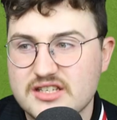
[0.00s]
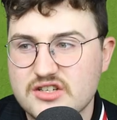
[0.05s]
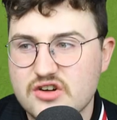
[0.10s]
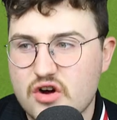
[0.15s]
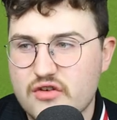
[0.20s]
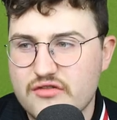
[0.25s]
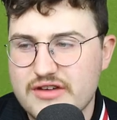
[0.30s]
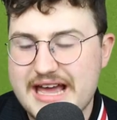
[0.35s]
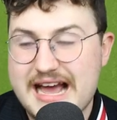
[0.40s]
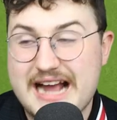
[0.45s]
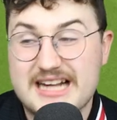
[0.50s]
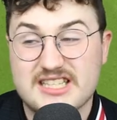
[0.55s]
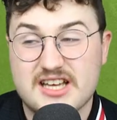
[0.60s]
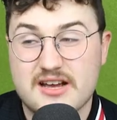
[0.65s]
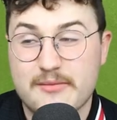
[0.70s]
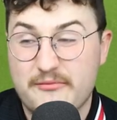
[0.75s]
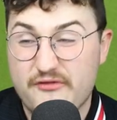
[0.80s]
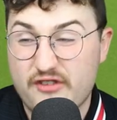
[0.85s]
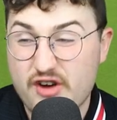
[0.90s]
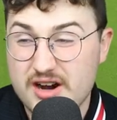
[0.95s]
did not react.
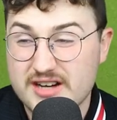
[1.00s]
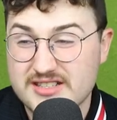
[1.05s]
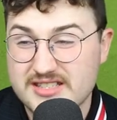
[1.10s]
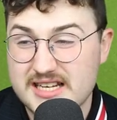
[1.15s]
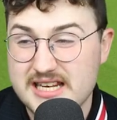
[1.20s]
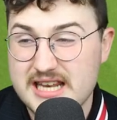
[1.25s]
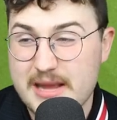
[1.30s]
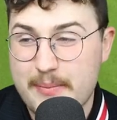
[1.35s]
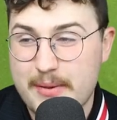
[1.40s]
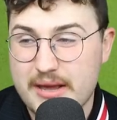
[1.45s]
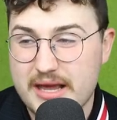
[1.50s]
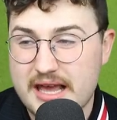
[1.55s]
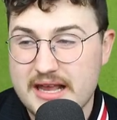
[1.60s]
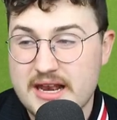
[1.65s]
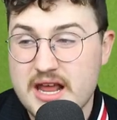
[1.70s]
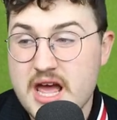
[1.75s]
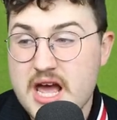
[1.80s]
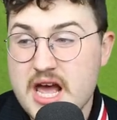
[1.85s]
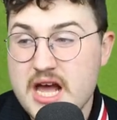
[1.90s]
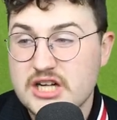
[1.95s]
Ferguson nipping
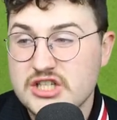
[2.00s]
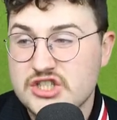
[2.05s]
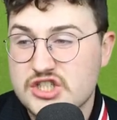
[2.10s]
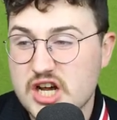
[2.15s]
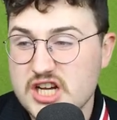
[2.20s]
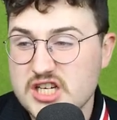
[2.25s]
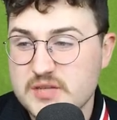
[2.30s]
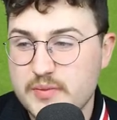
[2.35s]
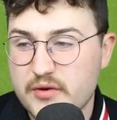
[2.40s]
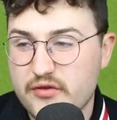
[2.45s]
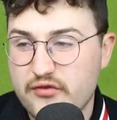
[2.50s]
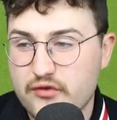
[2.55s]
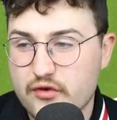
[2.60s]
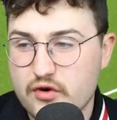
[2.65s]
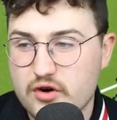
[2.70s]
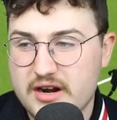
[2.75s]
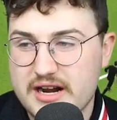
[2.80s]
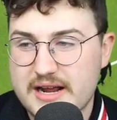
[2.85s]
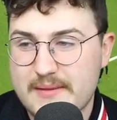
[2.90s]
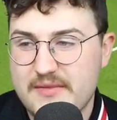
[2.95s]
in just
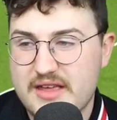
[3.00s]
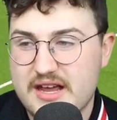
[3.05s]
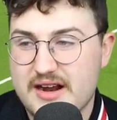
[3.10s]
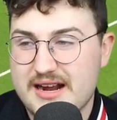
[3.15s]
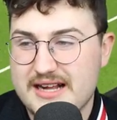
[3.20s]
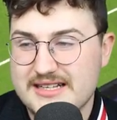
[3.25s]
before him there.